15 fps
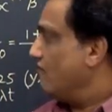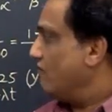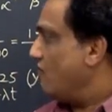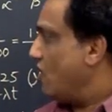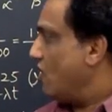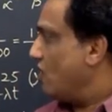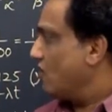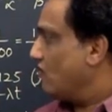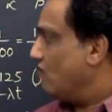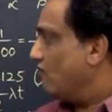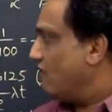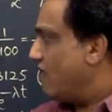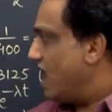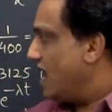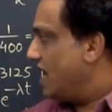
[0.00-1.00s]

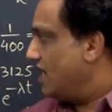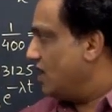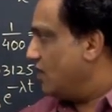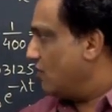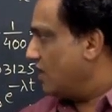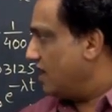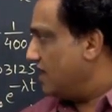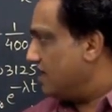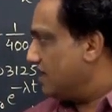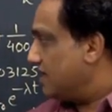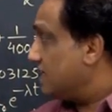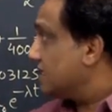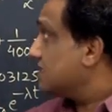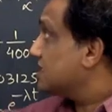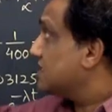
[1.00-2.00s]
For Y
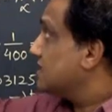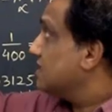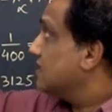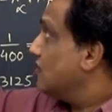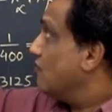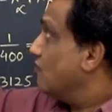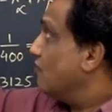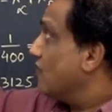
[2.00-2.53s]
nucleus,